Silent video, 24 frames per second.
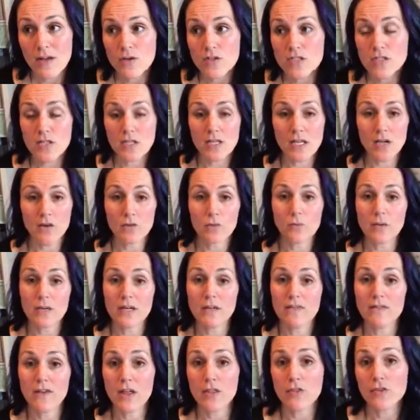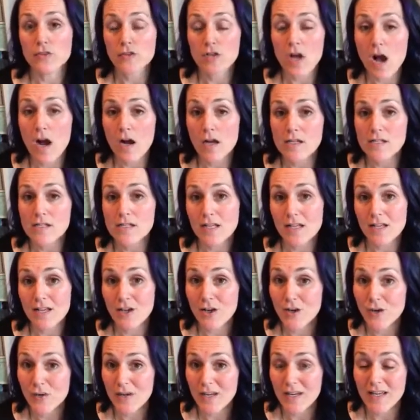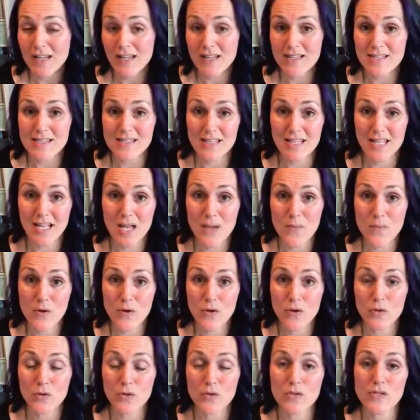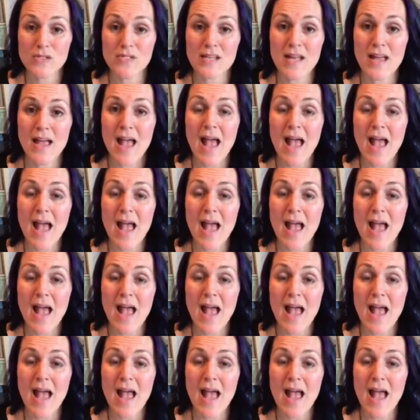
to get rid of other toxic ingredients and chemicals,